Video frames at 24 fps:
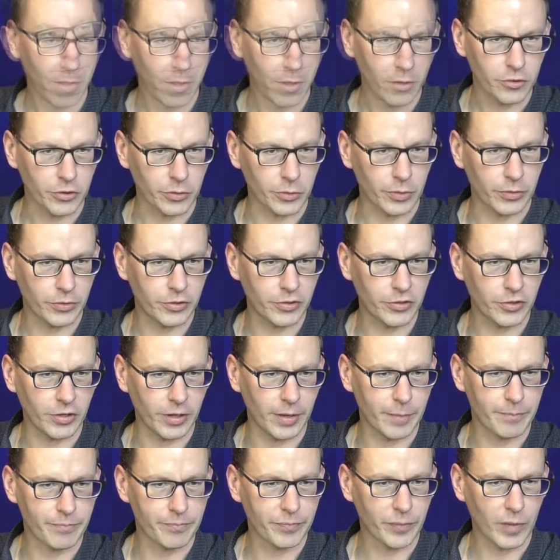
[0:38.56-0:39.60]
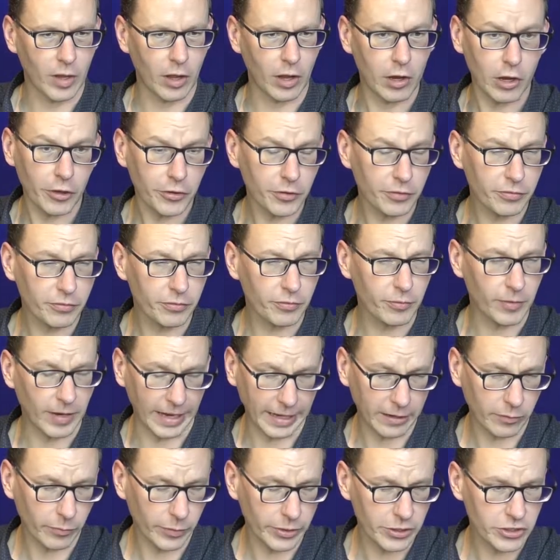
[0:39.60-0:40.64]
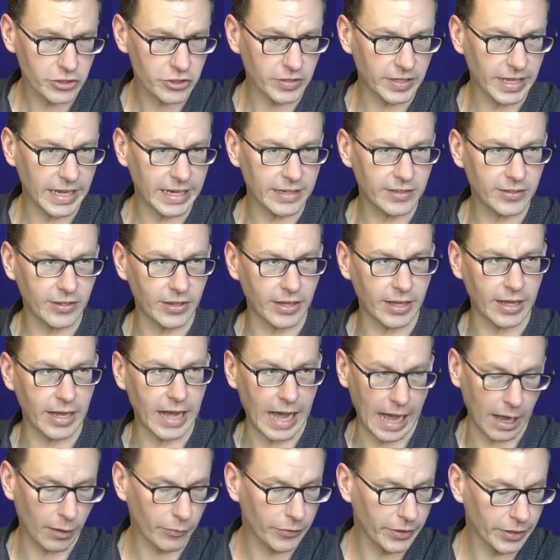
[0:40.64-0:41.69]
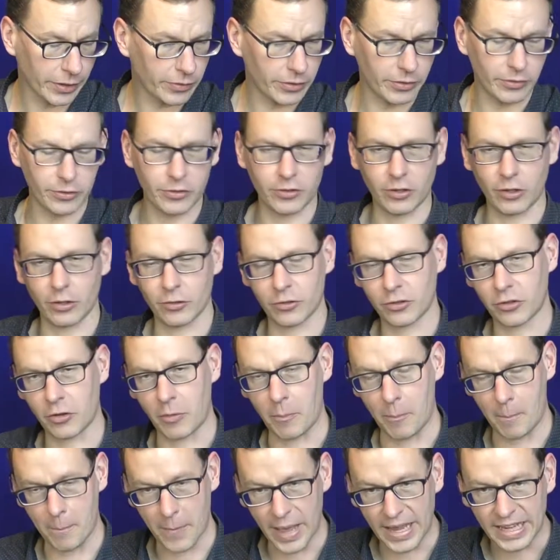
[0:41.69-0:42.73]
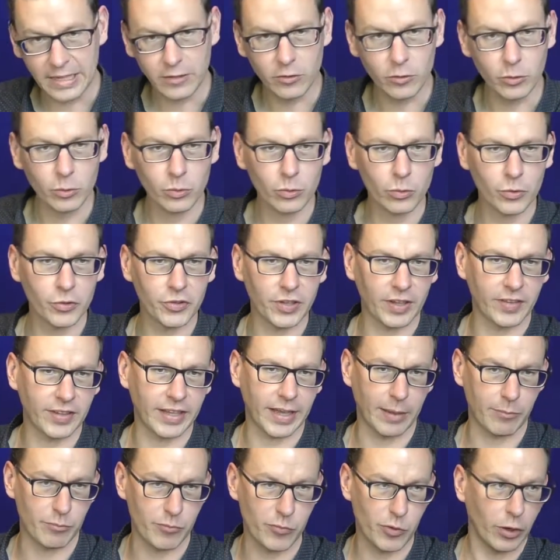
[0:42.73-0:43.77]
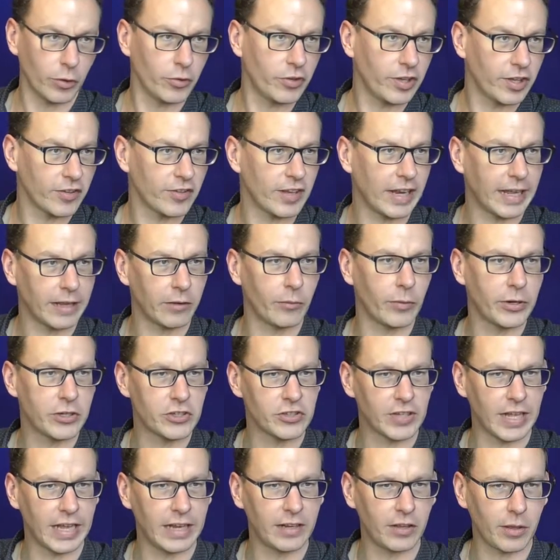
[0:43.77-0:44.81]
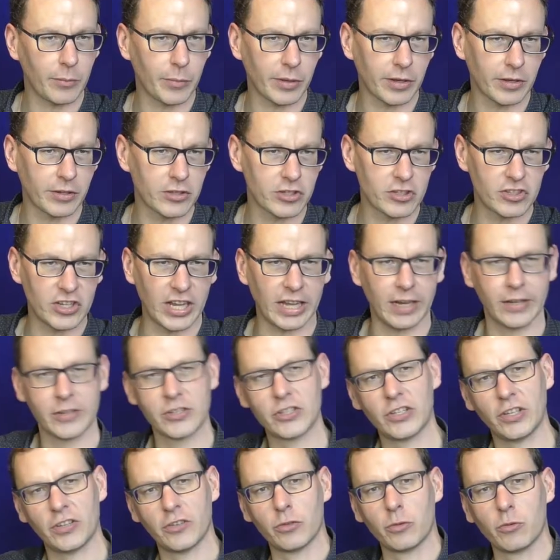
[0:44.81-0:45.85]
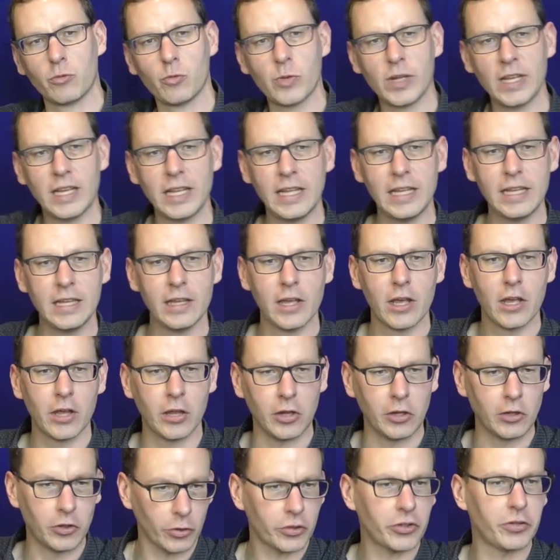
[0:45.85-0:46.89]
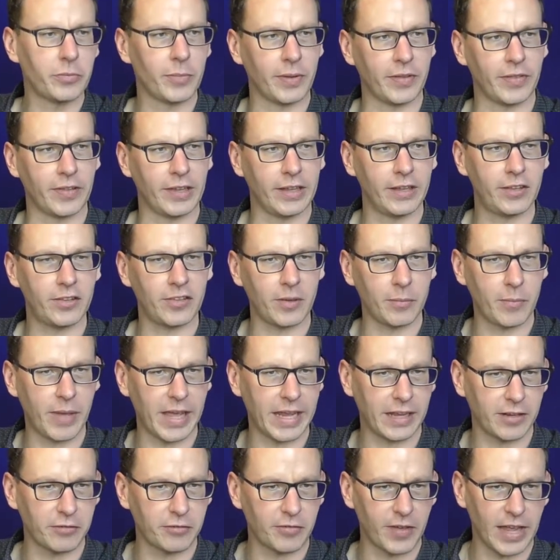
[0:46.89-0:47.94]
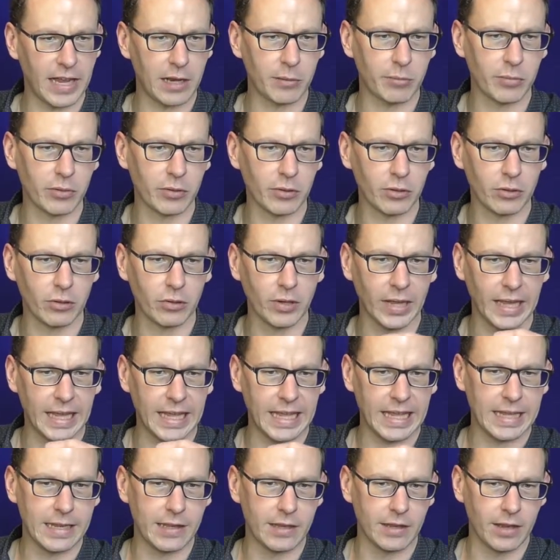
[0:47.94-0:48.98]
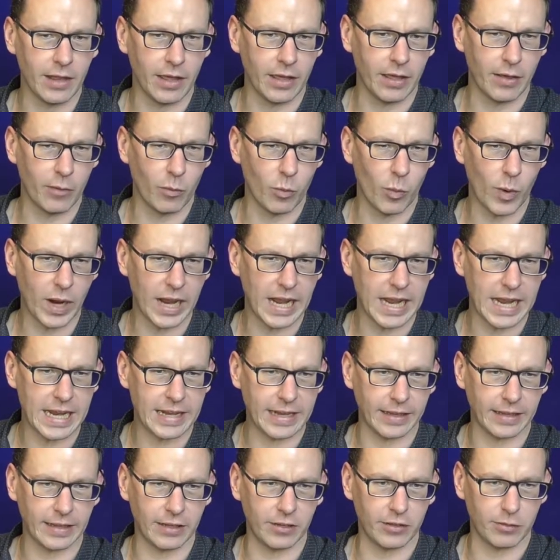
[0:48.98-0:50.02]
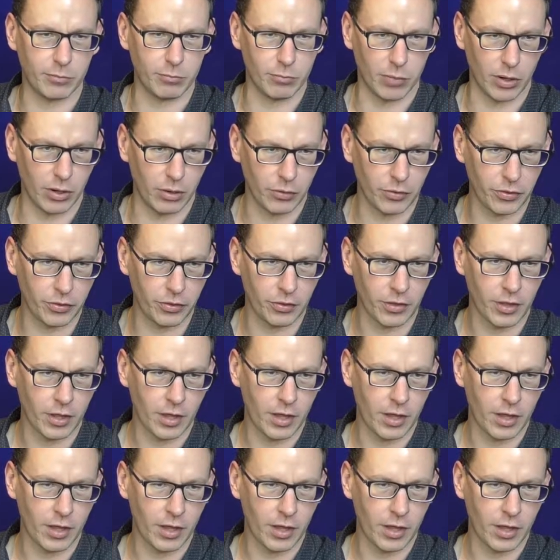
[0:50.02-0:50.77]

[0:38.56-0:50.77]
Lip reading: So there's a lot of language data out there. There's also many tools that can process language data. But the challenge is to really document this and make it available in a way that is both